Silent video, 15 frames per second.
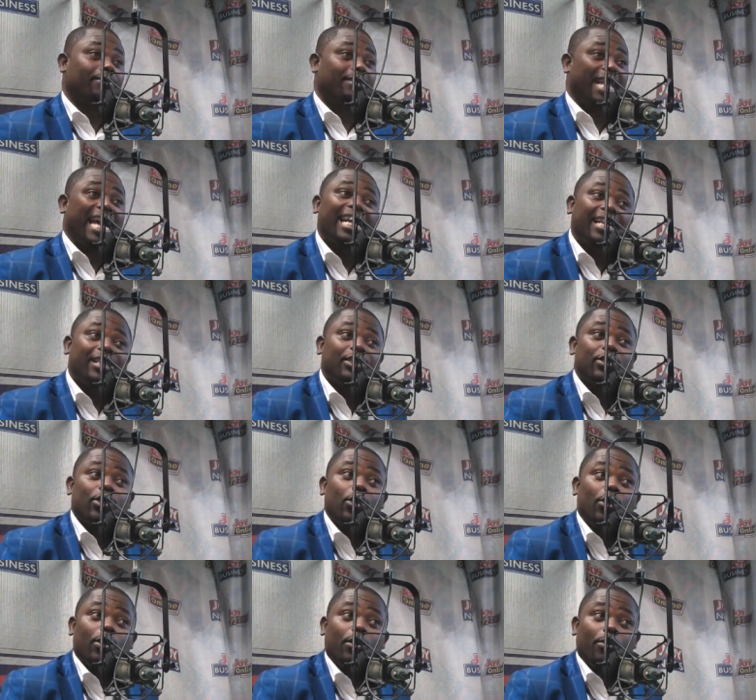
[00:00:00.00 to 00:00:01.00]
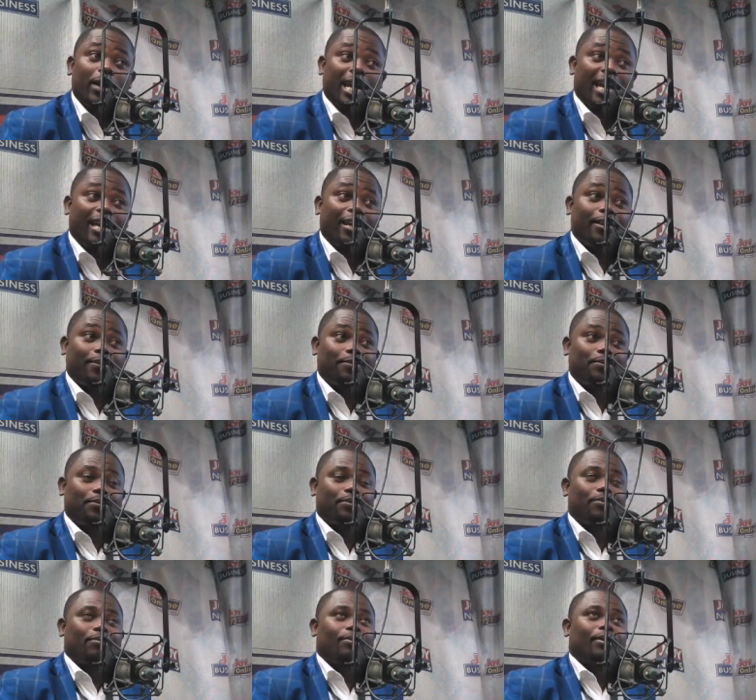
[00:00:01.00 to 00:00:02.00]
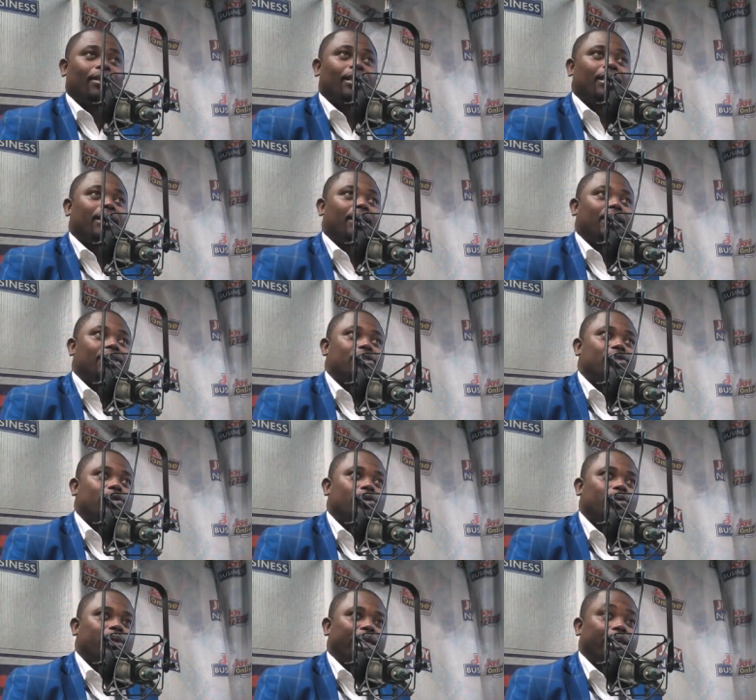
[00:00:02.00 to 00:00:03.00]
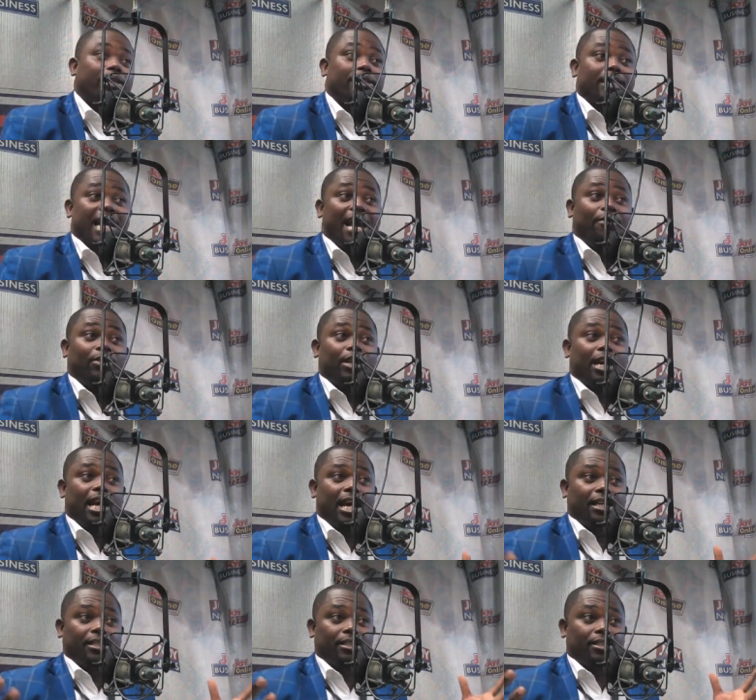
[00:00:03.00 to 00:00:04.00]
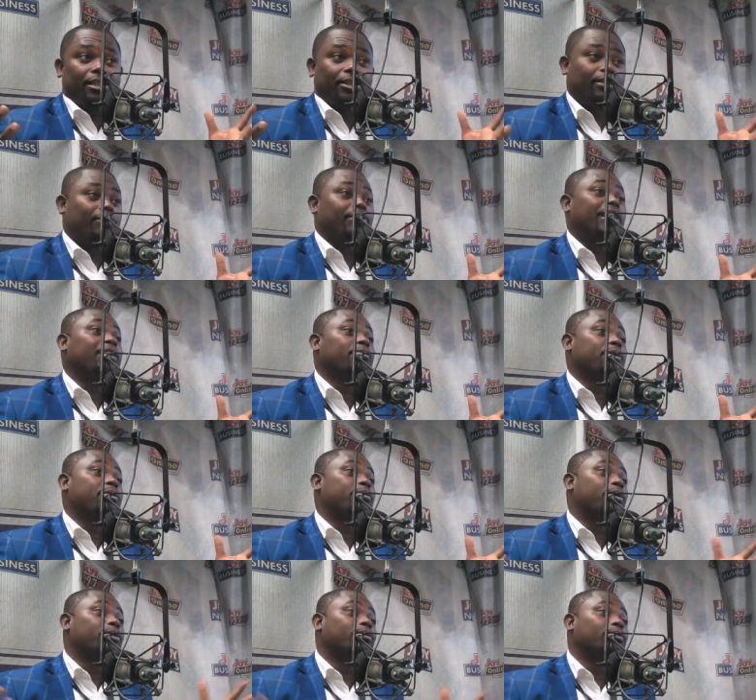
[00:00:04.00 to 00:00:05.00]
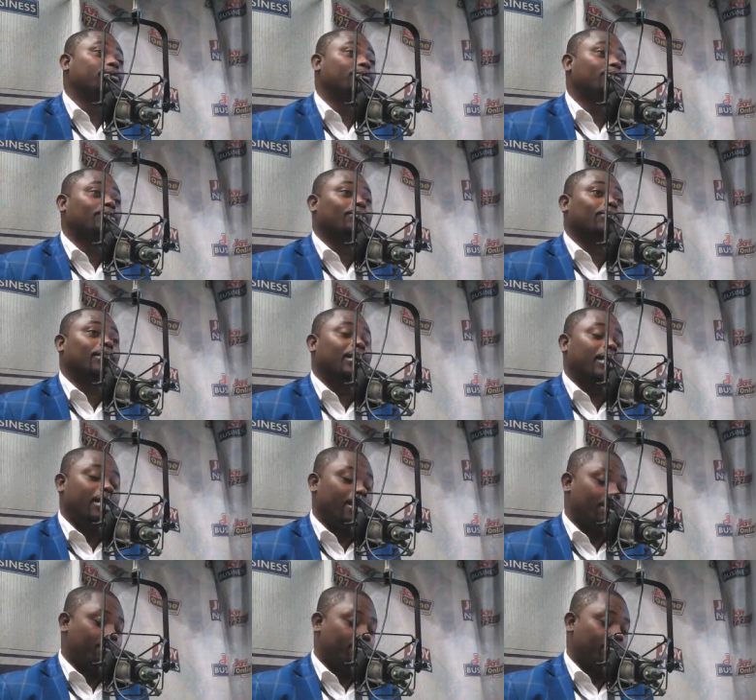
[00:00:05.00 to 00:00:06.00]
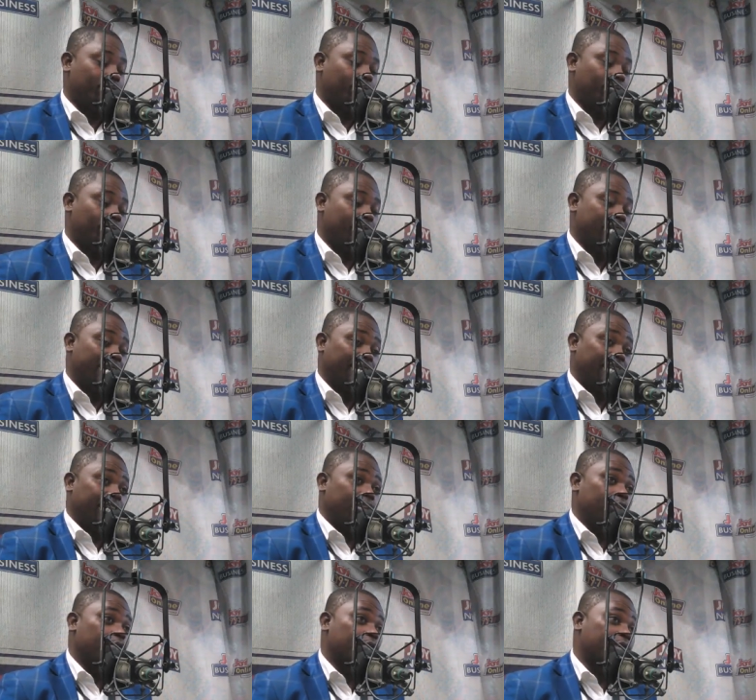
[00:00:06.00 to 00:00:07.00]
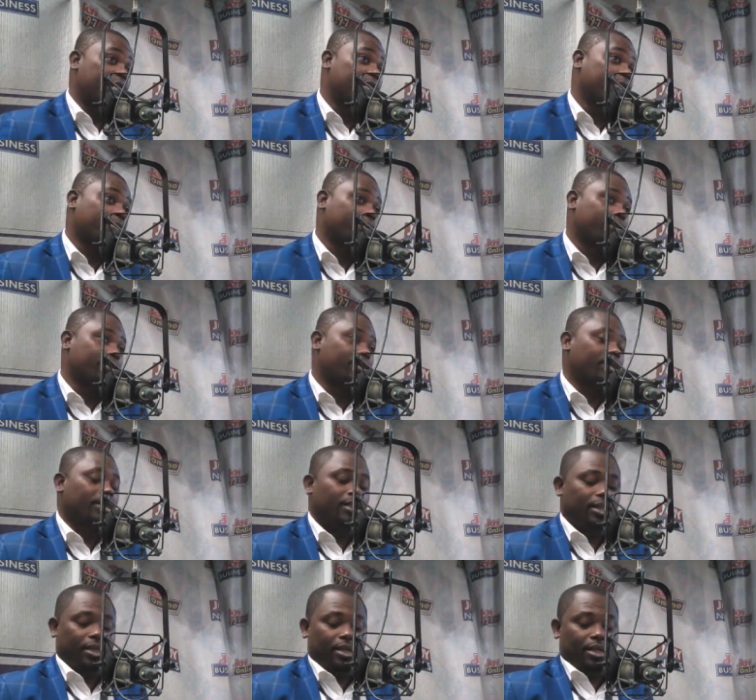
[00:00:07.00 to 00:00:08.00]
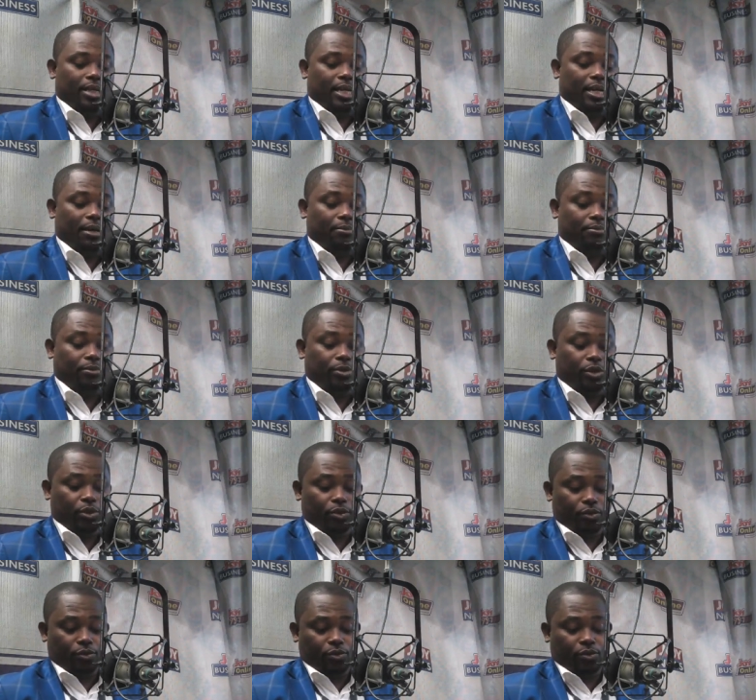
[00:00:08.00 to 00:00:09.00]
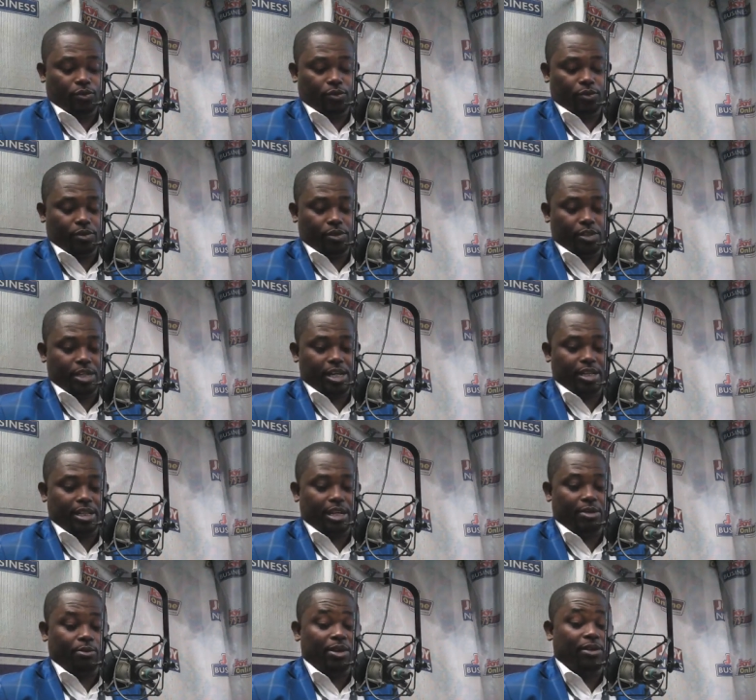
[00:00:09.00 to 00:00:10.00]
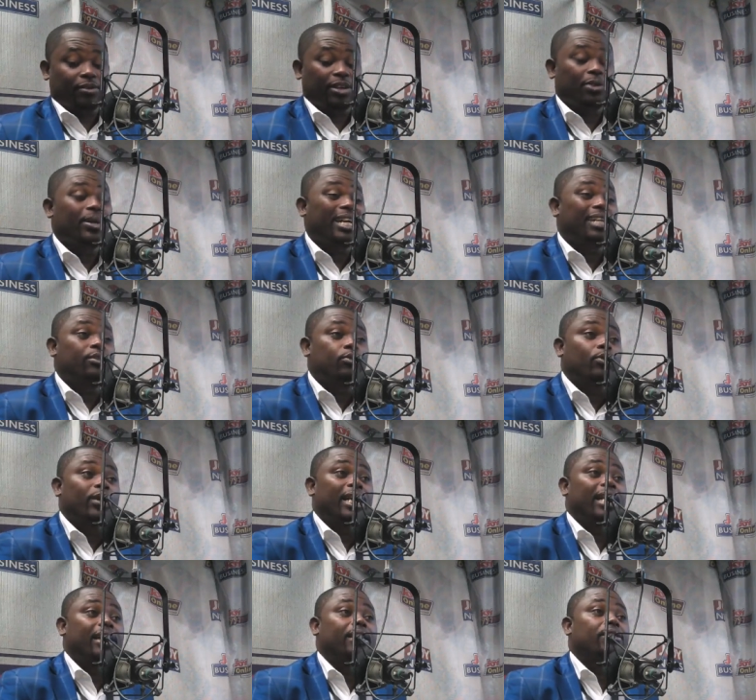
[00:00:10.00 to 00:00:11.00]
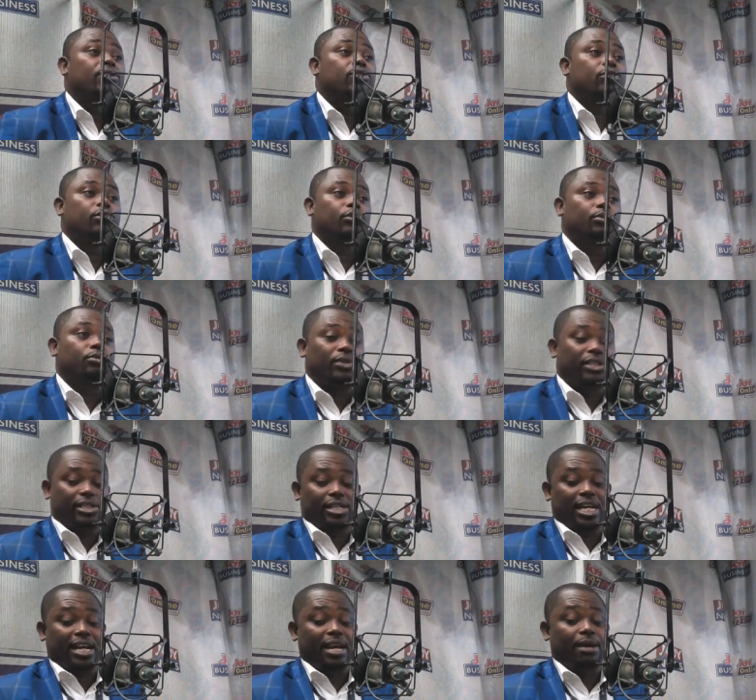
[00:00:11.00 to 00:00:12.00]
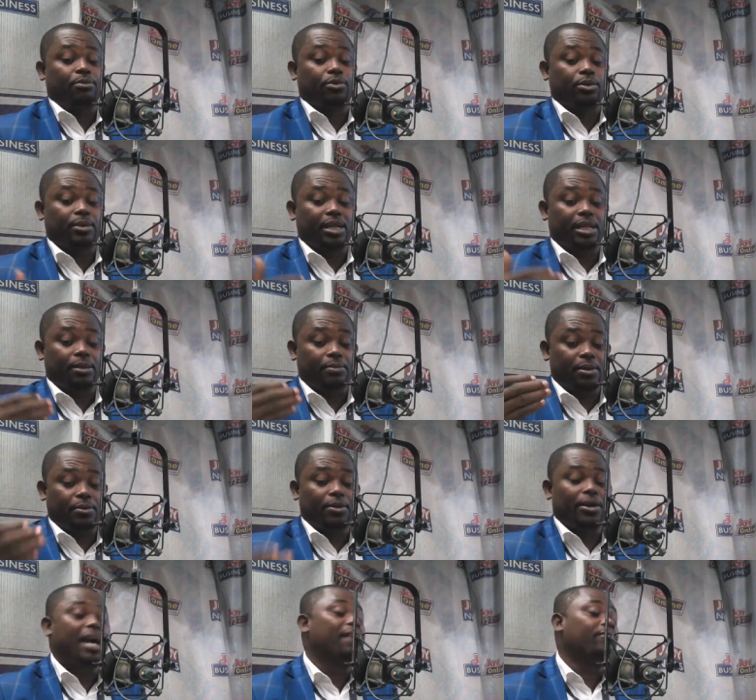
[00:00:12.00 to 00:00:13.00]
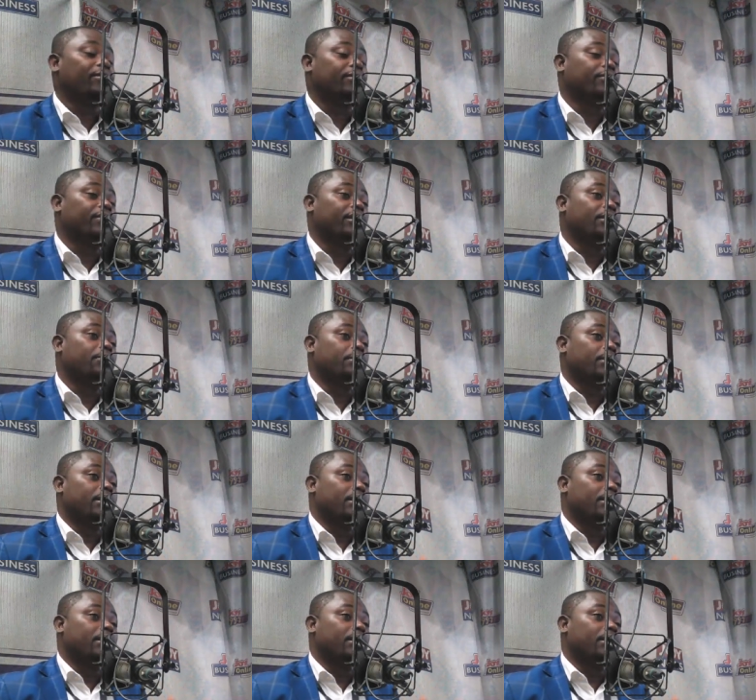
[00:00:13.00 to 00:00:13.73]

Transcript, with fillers: likely to go away. So we're going to have on our hands lots of young people yeah. um, that need new skills. Um, you've said that one of the quickest ways to bridge that gap would be that people have to develop